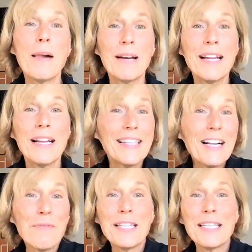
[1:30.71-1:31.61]
but it's
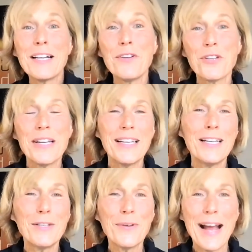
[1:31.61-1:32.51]
still, we still usually
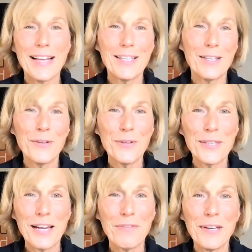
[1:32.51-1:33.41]
need 2 hands to do
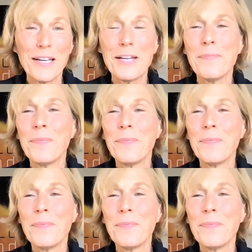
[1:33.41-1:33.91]
stuff, really.